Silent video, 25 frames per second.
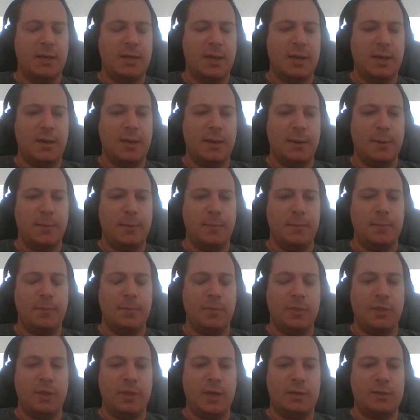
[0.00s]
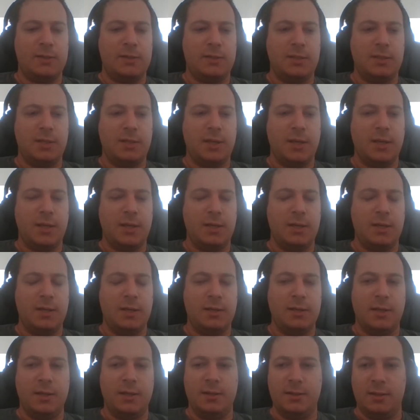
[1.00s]
Um, that a
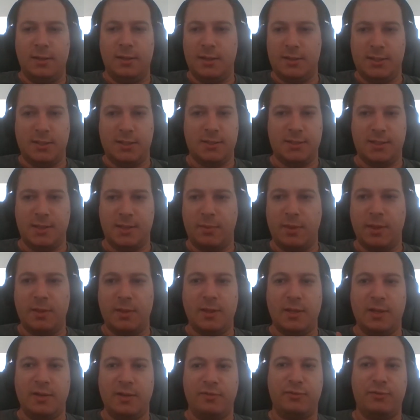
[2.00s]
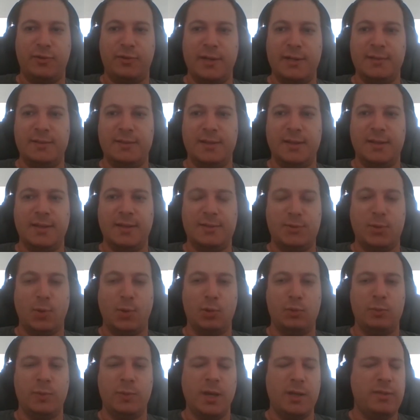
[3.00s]
and, and, this is something that a friend uh,
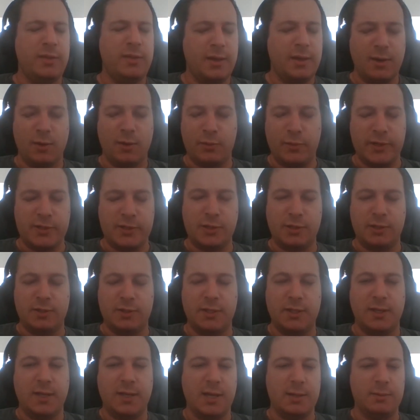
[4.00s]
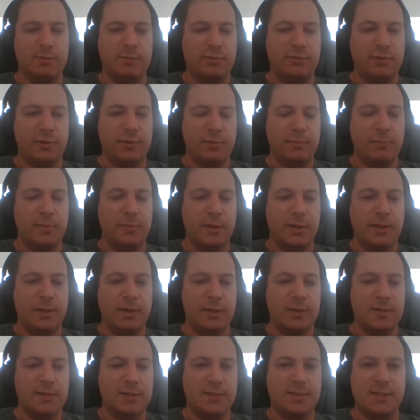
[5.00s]
told me. I think originally it came from
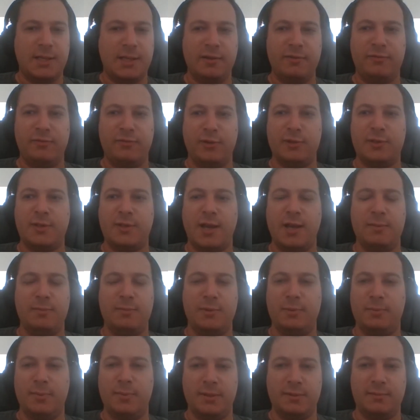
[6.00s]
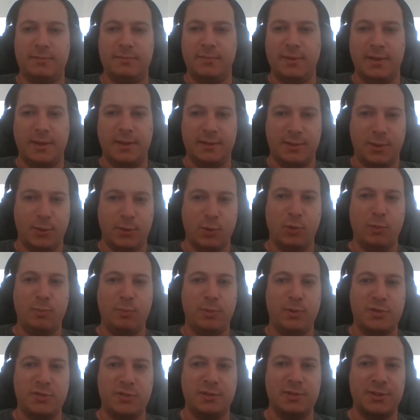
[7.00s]
uh, Stef Wertheimer, but I don't know him
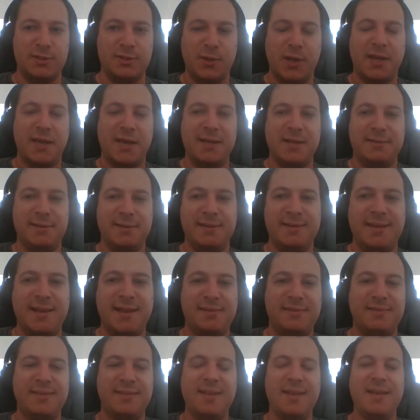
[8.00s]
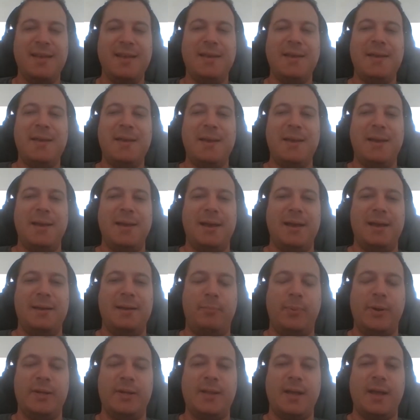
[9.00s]
personally, so I can't attest.
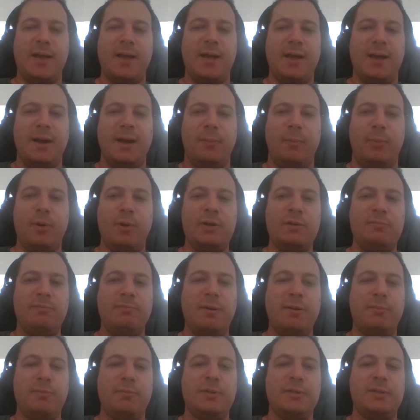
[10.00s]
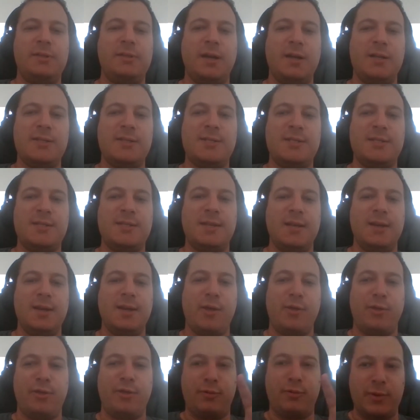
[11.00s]
but a, a, board member does
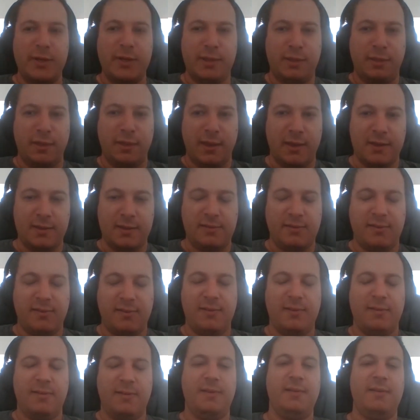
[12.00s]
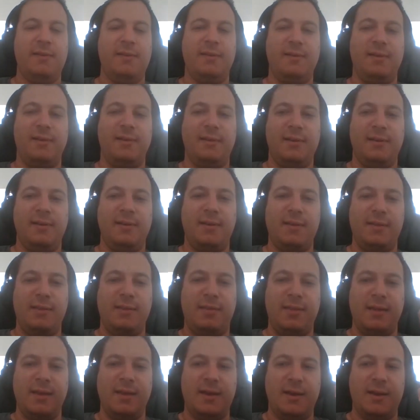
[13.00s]
three things
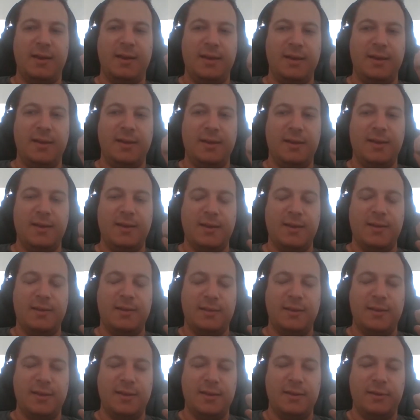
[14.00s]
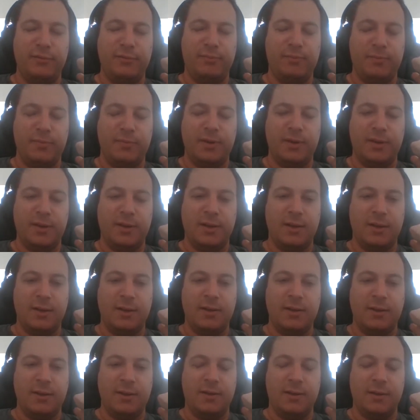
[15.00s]
they they
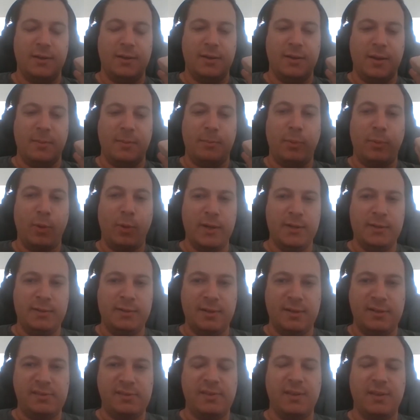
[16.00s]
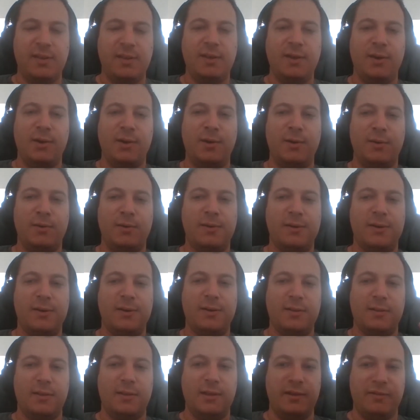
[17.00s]
uh, appoint a CEO,
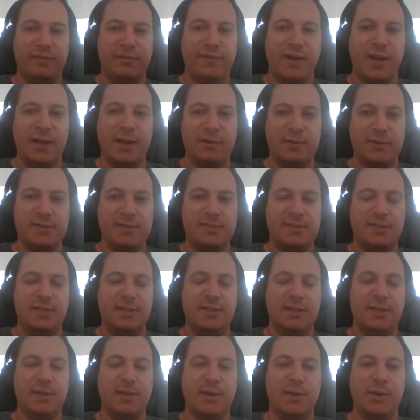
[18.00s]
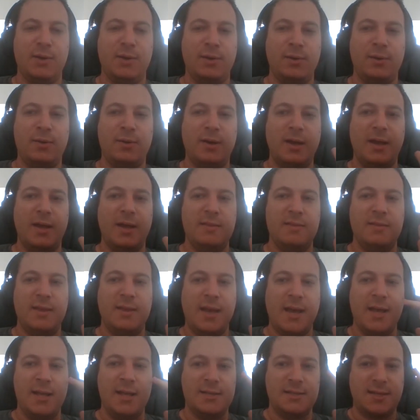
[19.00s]
they fire a CEO, and they
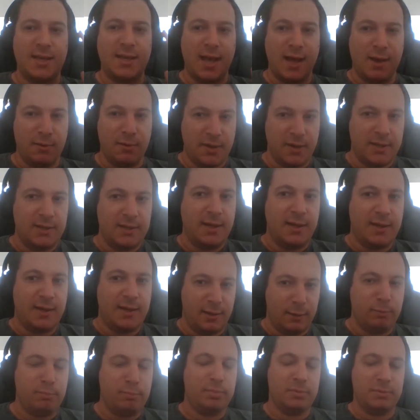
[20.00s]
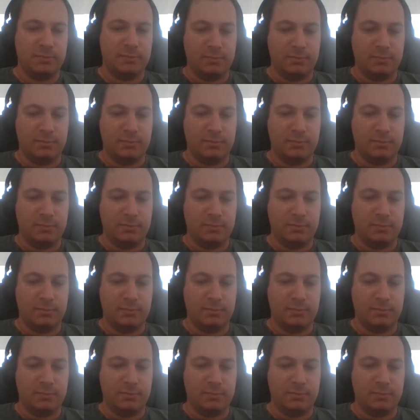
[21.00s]
ask, "How can I help?"